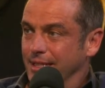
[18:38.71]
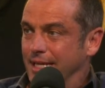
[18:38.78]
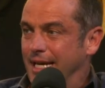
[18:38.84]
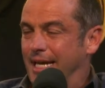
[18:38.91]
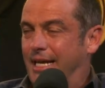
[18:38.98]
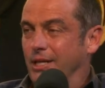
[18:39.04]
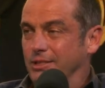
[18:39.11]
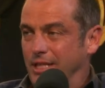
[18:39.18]

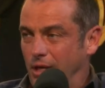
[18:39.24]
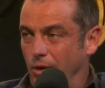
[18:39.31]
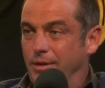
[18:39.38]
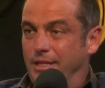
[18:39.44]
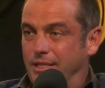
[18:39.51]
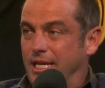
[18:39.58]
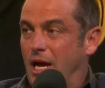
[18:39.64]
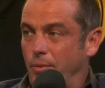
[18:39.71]
It gets like, all right,
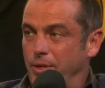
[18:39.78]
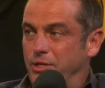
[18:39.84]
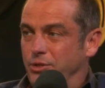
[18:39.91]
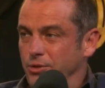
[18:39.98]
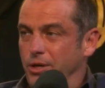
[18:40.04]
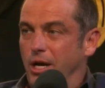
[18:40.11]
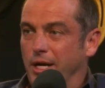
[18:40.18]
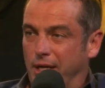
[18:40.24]
this is how we
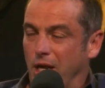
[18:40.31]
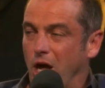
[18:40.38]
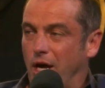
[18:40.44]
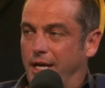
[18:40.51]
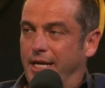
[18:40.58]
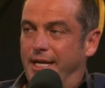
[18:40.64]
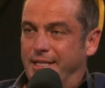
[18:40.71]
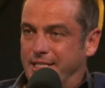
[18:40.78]
do to
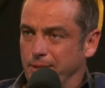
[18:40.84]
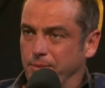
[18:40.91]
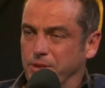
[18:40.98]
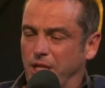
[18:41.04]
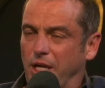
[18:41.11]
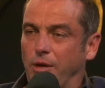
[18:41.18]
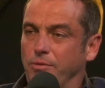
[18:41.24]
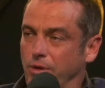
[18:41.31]
unlock it. And someone's
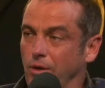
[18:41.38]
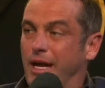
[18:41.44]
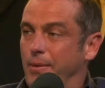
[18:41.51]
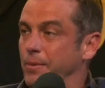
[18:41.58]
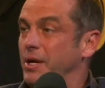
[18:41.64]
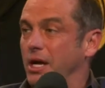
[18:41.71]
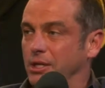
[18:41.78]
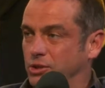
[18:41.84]
got to go, no, okay,
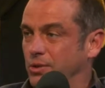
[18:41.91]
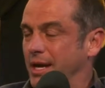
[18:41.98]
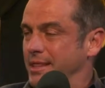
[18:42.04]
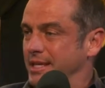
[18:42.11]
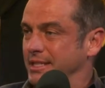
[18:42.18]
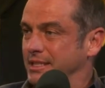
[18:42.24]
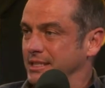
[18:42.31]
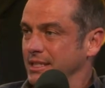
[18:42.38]
we got to try
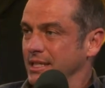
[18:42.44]
this.